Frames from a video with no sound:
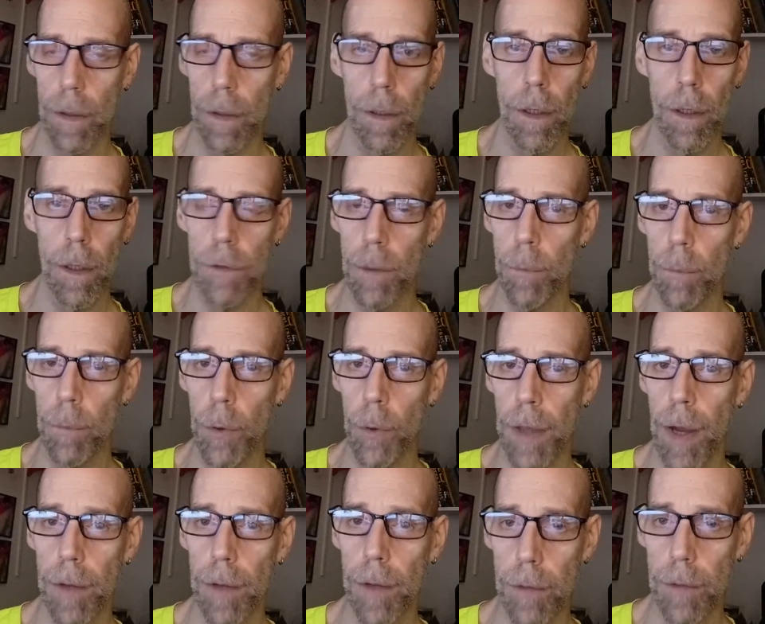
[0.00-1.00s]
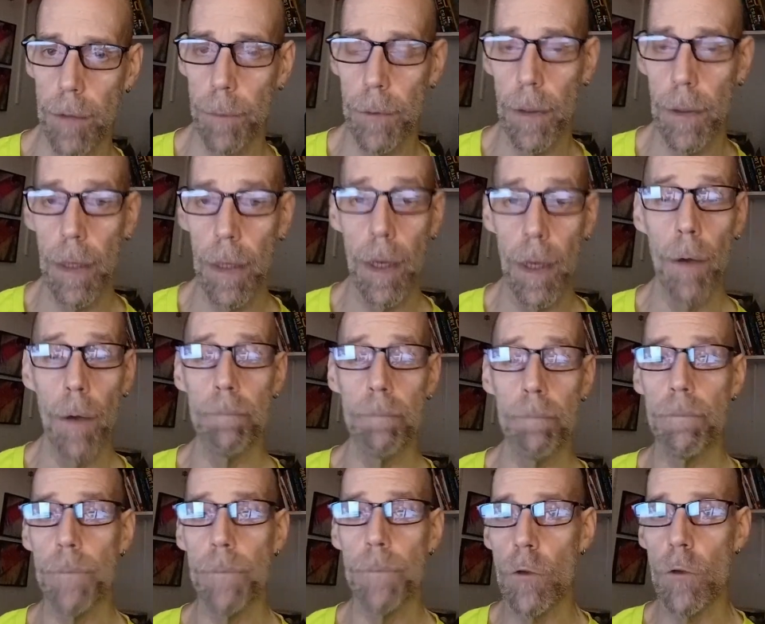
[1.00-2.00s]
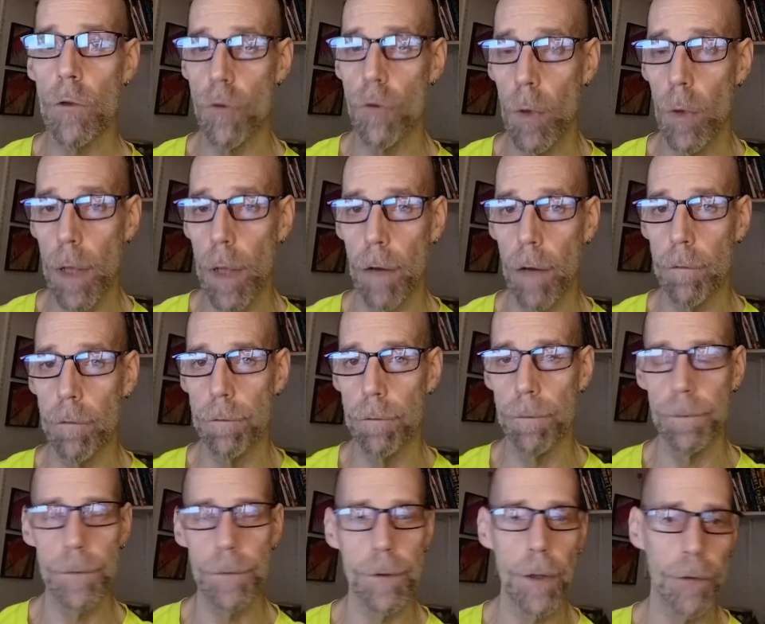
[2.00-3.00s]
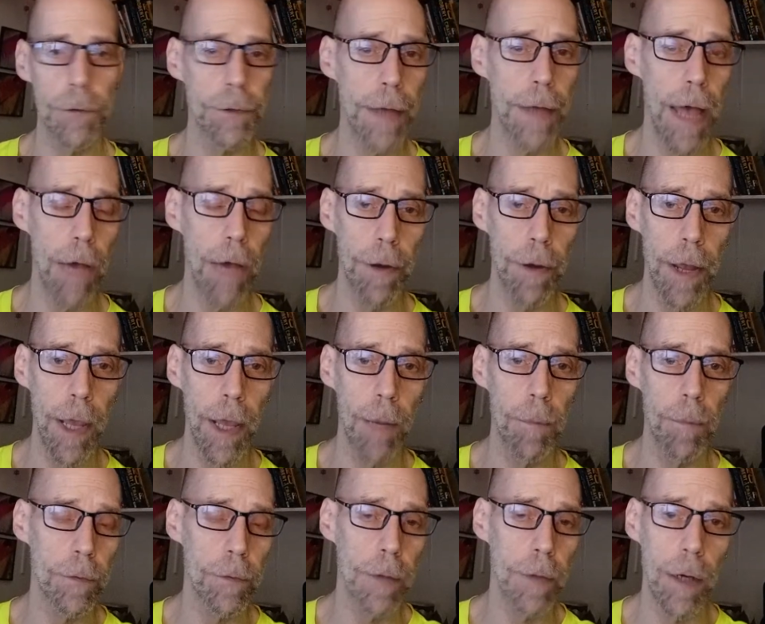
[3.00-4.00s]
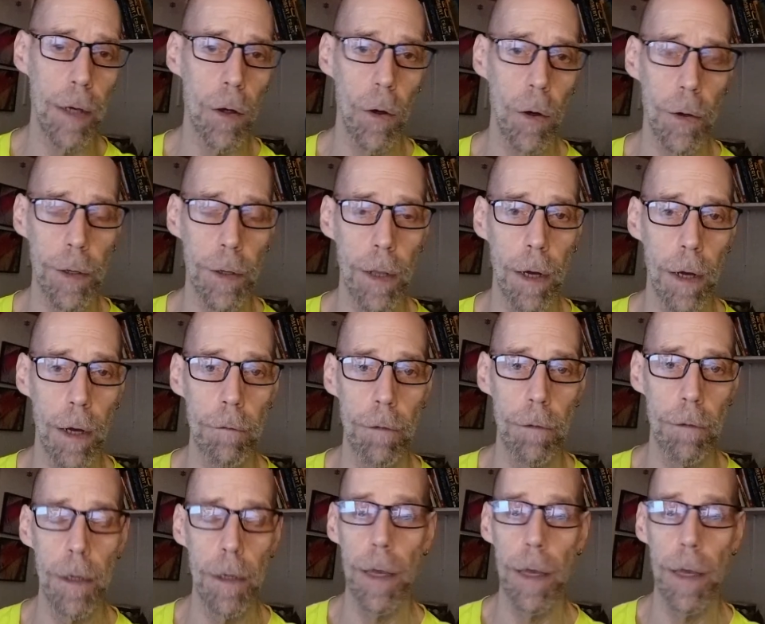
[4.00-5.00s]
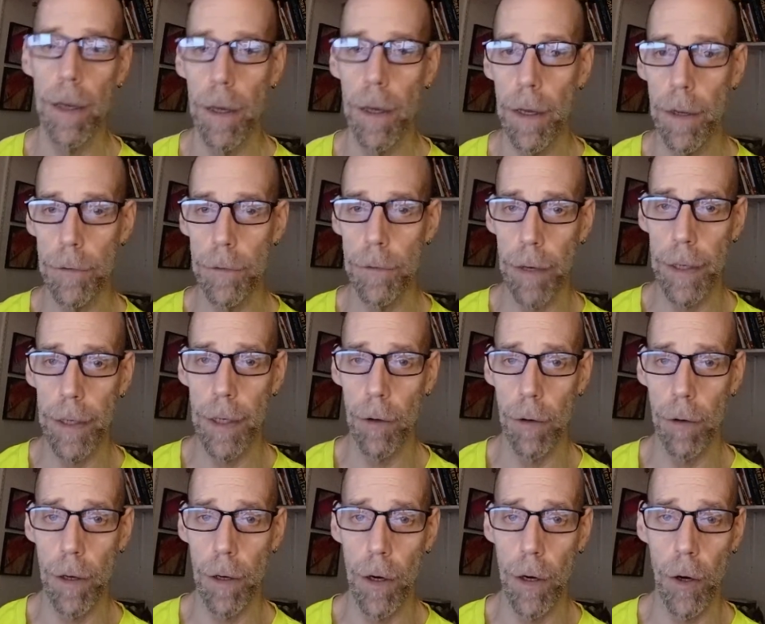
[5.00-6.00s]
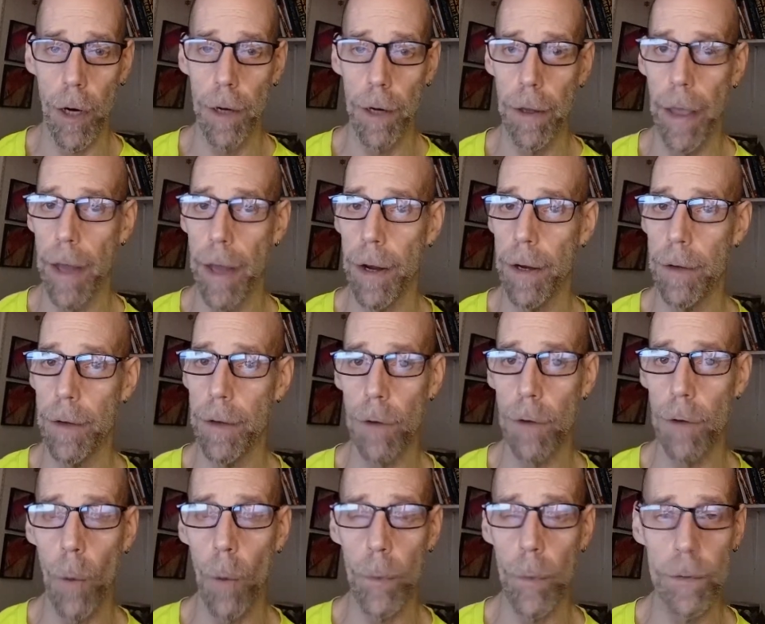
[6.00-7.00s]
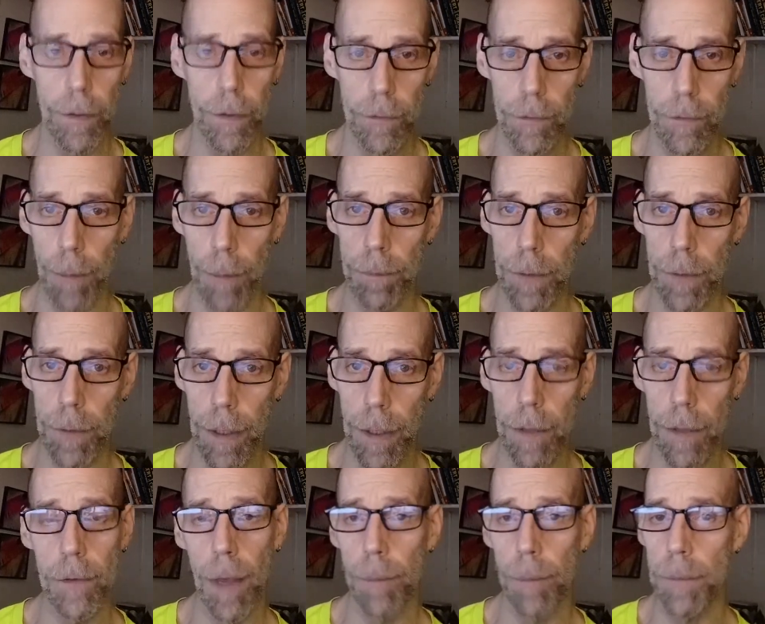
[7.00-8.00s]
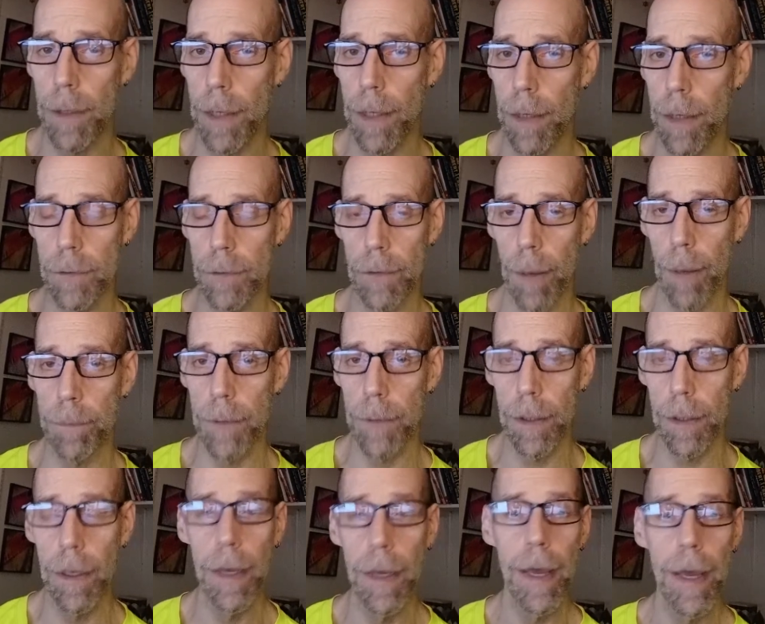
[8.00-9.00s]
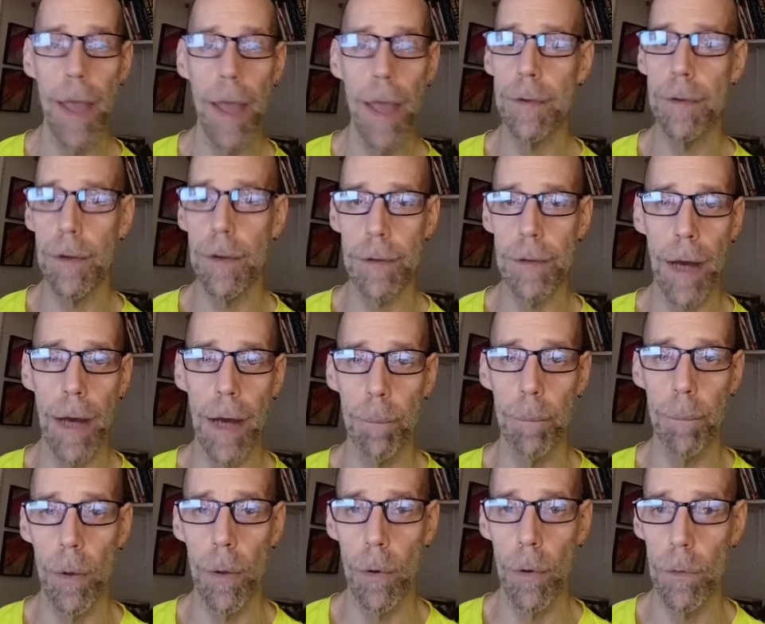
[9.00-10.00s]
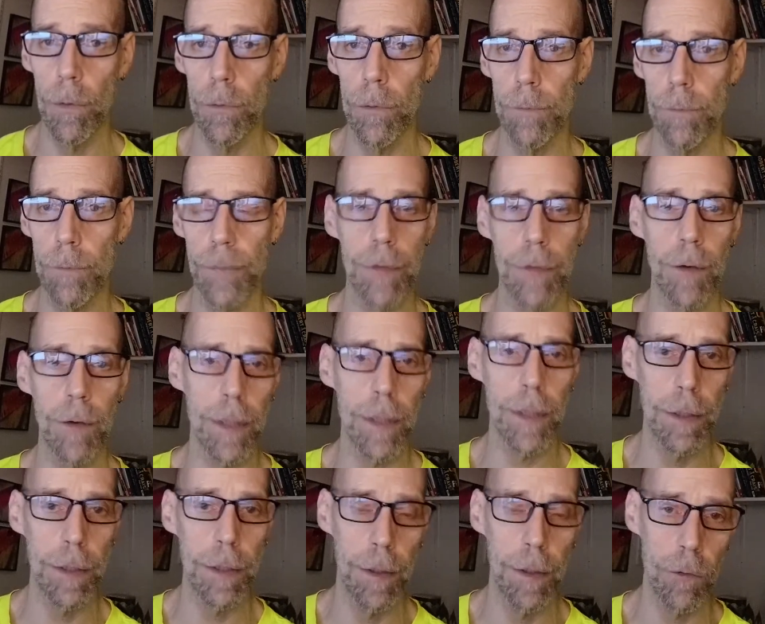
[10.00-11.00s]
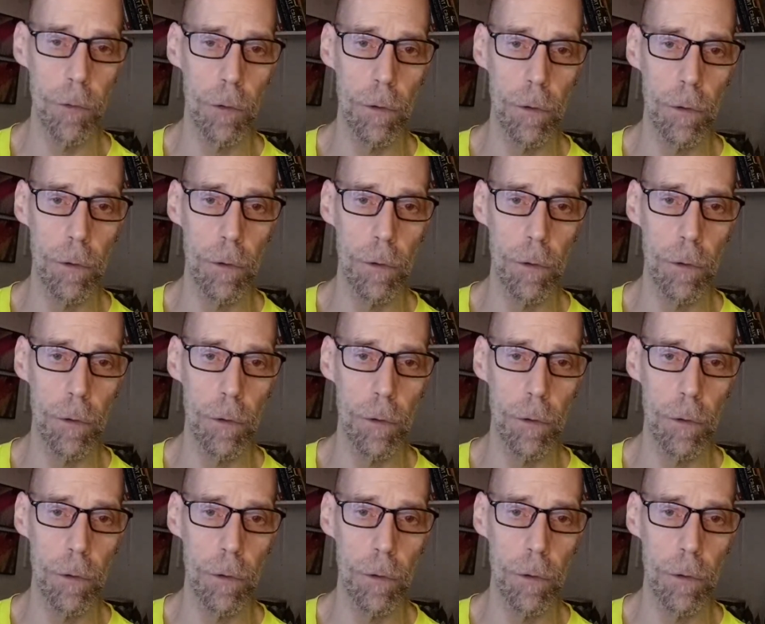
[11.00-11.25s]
They're both concepts. True love doesn't have a name. It's not called love. It's right here in our heart. And it is always accepting, accepting, accepting. It does not oppose. It's unconditional.